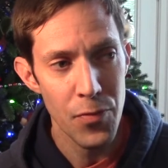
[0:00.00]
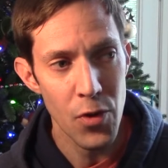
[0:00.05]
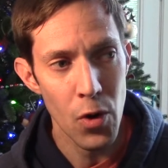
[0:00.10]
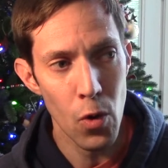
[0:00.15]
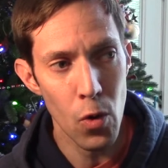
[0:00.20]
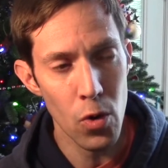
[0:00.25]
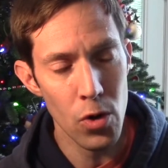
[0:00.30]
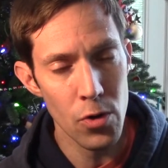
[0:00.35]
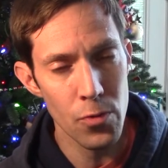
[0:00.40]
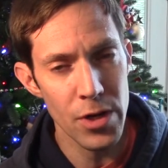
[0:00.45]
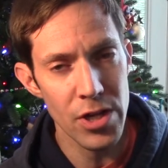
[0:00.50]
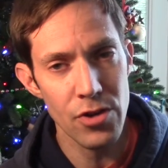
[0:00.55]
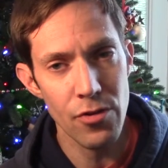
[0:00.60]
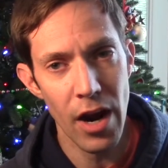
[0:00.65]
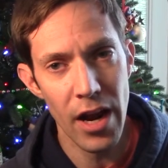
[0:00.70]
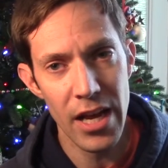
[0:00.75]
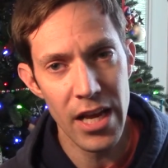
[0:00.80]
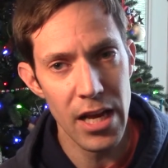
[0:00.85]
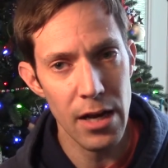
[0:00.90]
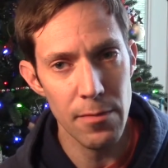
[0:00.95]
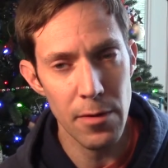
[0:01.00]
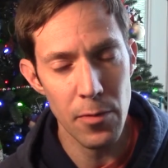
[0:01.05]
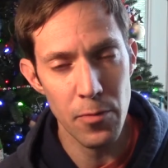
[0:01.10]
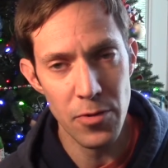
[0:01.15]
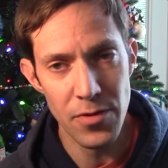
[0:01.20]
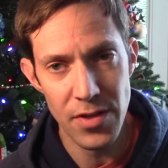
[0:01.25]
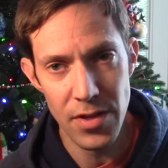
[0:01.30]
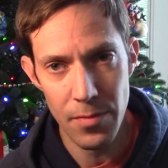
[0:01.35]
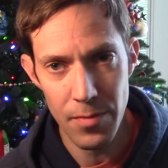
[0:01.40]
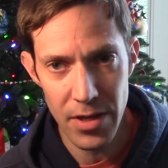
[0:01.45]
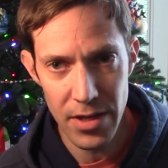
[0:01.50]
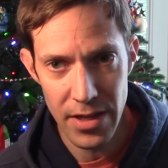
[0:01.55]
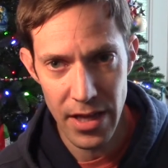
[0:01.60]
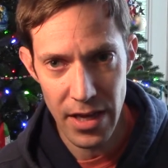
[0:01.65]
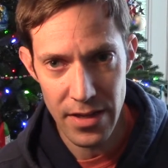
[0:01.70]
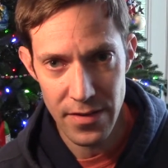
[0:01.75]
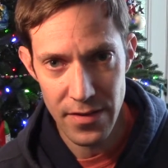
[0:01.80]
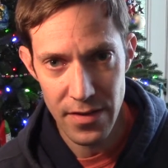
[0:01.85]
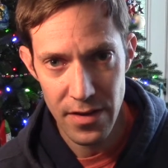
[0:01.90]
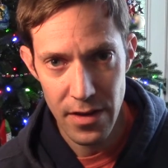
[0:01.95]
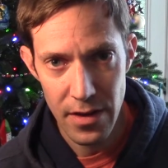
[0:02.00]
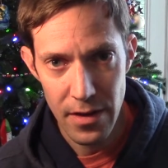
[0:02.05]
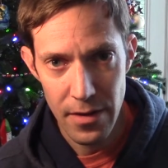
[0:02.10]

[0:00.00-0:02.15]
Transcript: Or do we try to come up with something that's